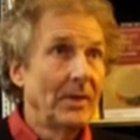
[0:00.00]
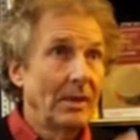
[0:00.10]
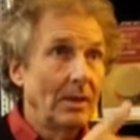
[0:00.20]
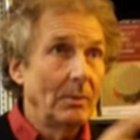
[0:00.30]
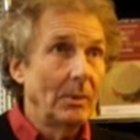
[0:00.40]

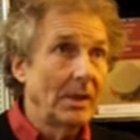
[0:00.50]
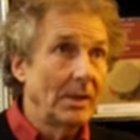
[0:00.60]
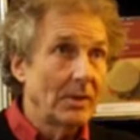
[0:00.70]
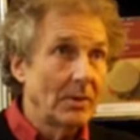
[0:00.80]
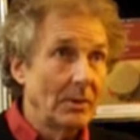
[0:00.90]
human
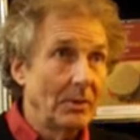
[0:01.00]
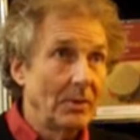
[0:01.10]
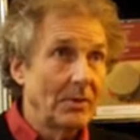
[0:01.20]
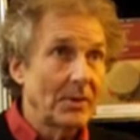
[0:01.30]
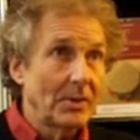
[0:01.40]
rights
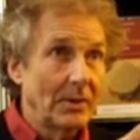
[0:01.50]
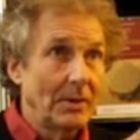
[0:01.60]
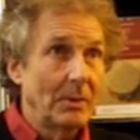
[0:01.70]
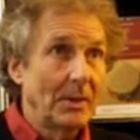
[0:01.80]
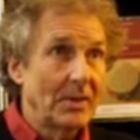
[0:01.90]
tribunals or
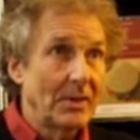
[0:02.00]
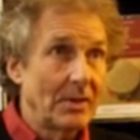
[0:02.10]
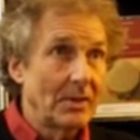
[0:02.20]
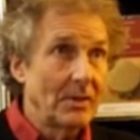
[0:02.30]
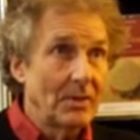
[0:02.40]
human rights
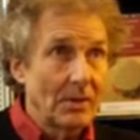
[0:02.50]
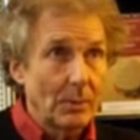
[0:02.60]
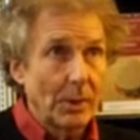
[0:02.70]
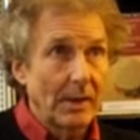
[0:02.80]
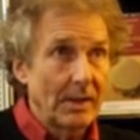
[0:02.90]
institutions
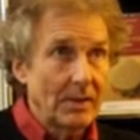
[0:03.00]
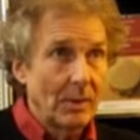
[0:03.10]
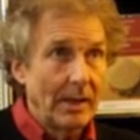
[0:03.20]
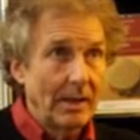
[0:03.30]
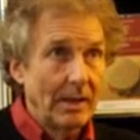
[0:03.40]
work this
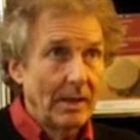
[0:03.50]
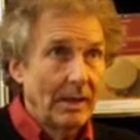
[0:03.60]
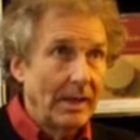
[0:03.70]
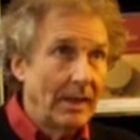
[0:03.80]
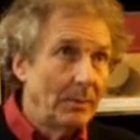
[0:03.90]
way,
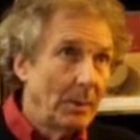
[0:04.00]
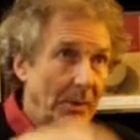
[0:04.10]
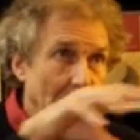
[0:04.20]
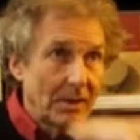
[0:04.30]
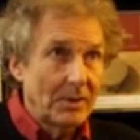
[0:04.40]
and when
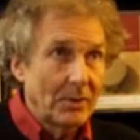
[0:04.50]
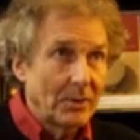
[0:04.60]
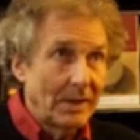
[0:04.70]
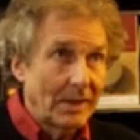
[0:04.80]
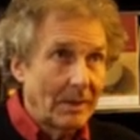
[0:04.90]
we took
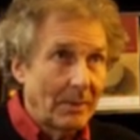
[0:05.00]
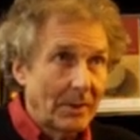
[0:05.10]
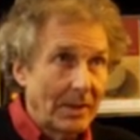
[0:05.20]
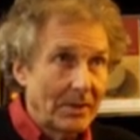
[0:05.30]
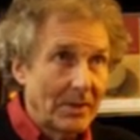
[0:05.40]
social and economic
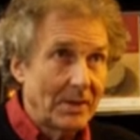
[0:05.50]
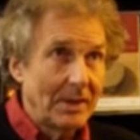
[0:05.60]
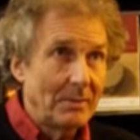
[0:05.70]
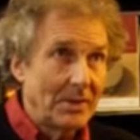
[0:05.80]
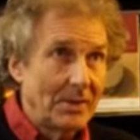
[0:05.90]
rights
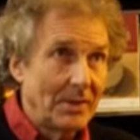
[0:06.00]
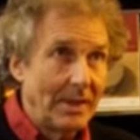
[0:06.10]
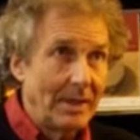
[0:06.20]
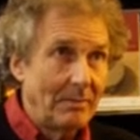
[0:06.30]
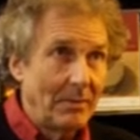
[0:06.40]
claims to
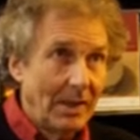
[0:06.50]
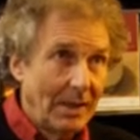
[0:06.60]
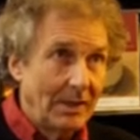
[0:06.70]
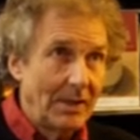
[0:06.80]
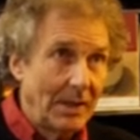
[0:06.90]
them,
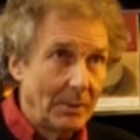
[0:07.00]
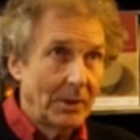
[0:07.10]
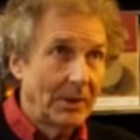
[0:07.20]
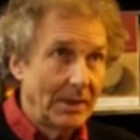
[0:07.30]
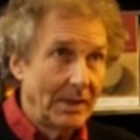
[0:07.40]
did they
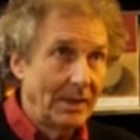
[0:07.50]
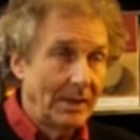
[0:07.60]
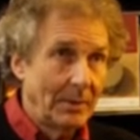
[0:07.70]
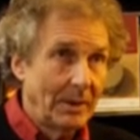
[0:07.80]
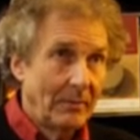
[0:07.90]
work or didn't they
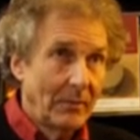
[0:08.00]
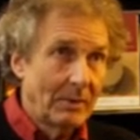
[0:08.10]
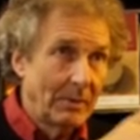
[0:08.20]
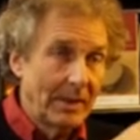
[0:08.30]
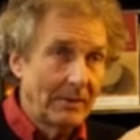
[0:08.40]
work?
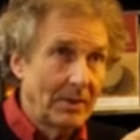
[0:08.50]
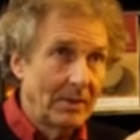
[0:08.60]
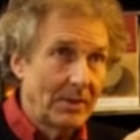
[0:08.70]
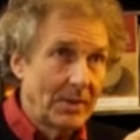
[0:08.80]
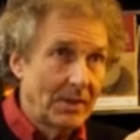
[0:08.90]
What we have to
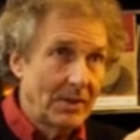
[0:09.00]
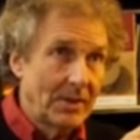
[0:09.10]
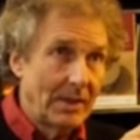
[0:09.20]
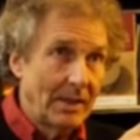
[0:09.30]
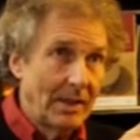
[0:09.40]
do is start
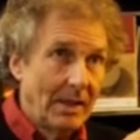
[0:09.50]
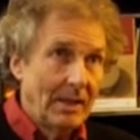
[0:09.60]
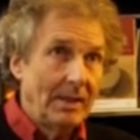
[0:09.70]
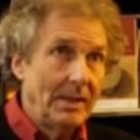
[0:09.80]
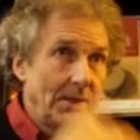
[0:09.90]
saying
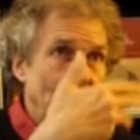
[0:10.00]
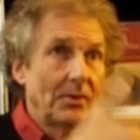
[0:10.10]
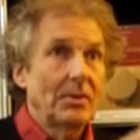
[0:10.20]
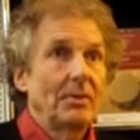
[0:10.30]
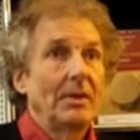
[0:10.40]
these social